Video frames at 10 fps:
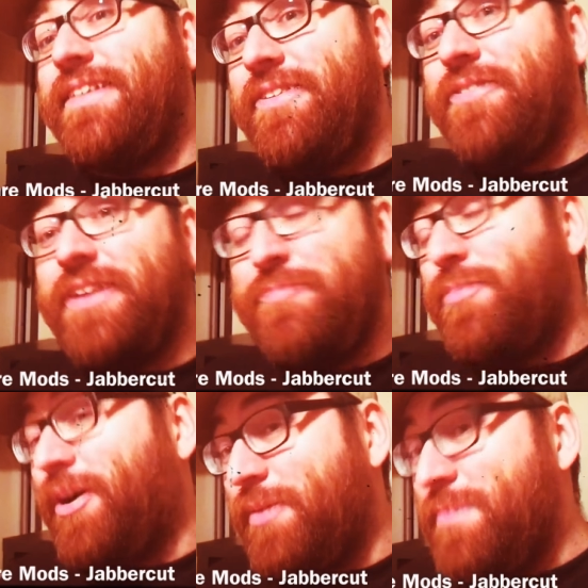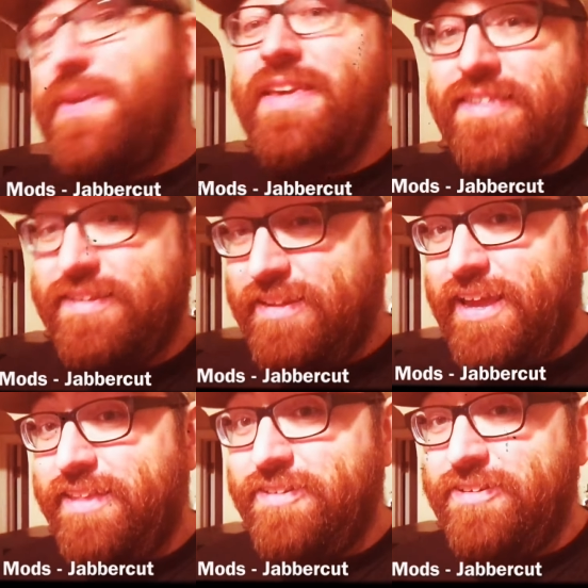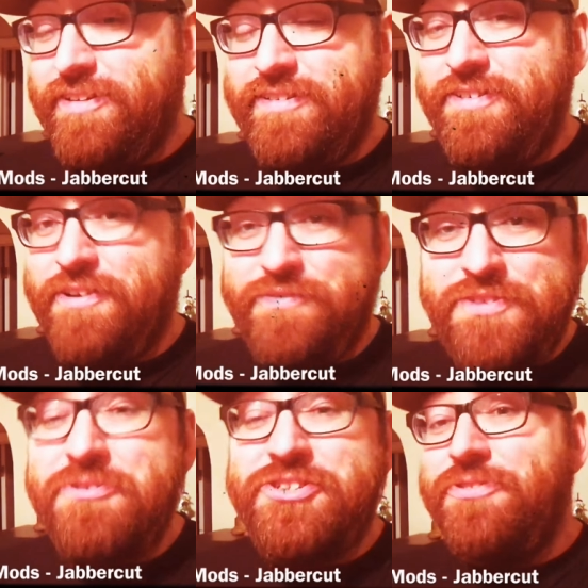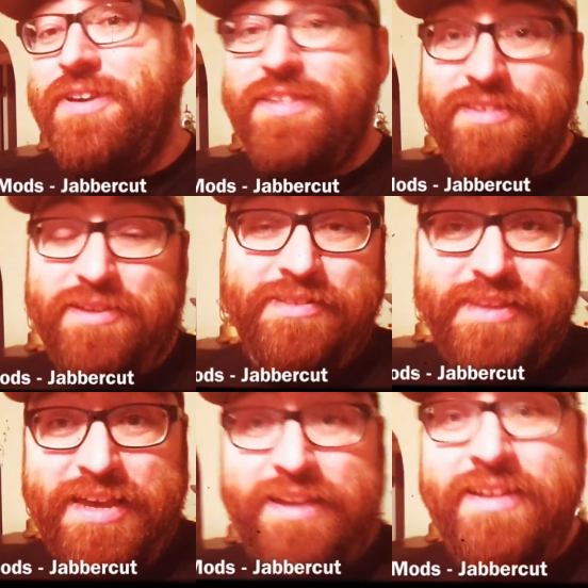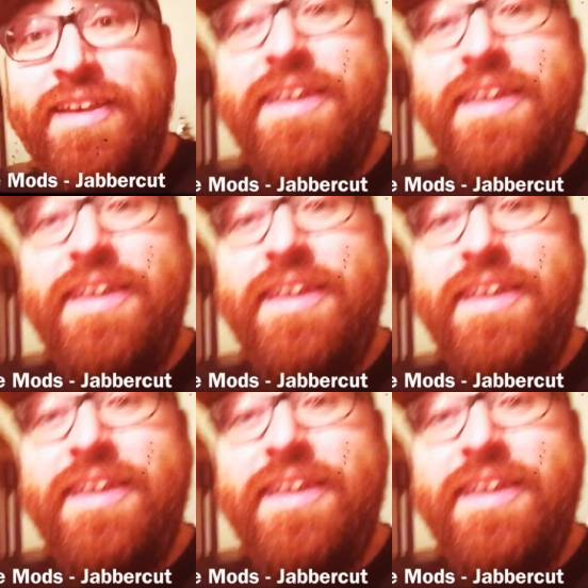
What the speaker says: and you can probably piece it together to a few choices on that.